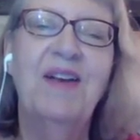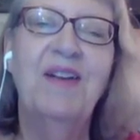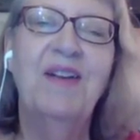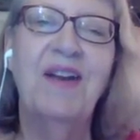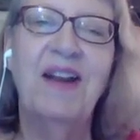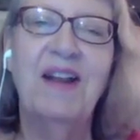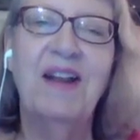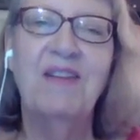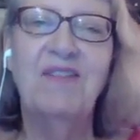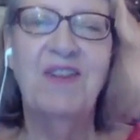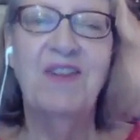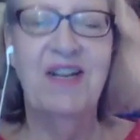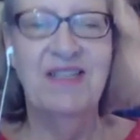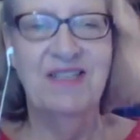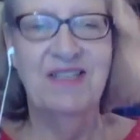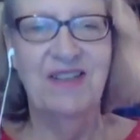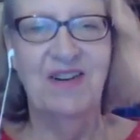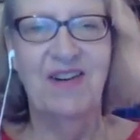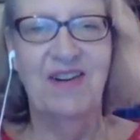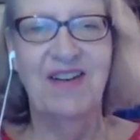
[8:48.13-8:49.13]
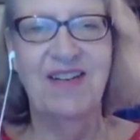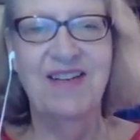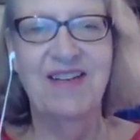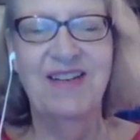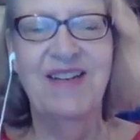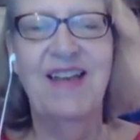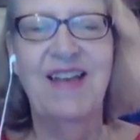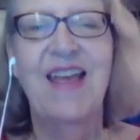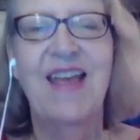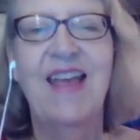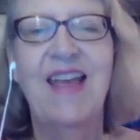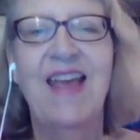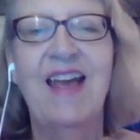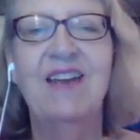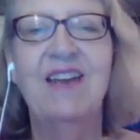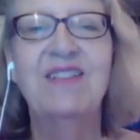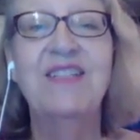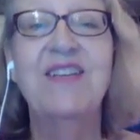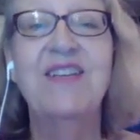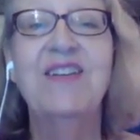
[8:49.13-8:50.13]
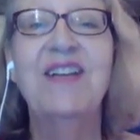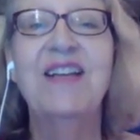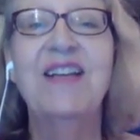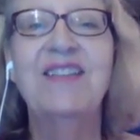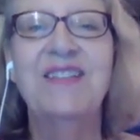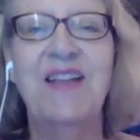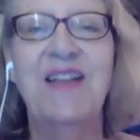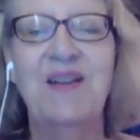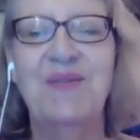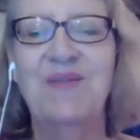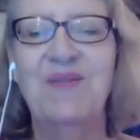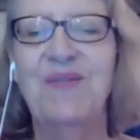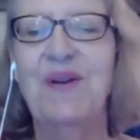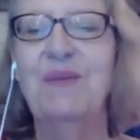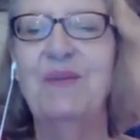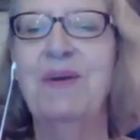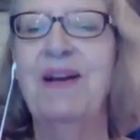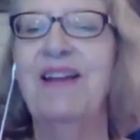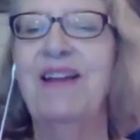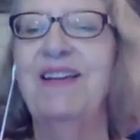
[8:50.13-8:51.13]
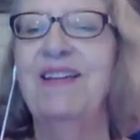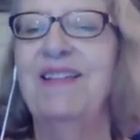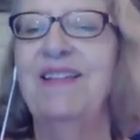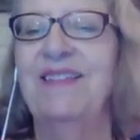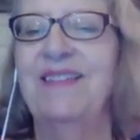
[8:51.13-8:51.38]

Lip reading: after I started. I'll see you next time. Bye-bye.